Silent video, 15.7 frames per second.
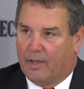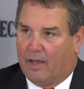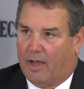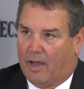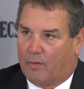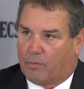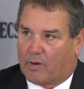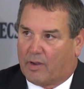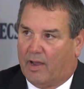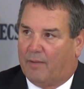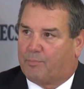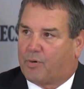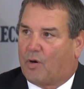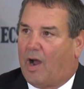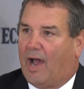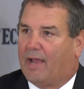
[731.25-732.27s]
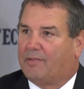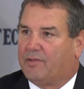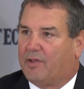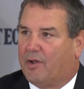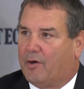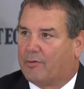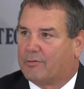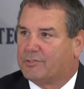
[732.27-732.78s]
Uh, we're going to have pride in
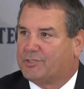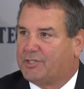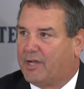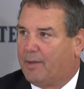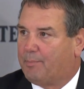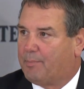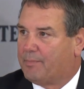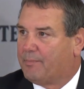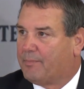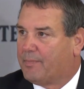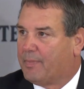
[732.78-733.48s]
the ownership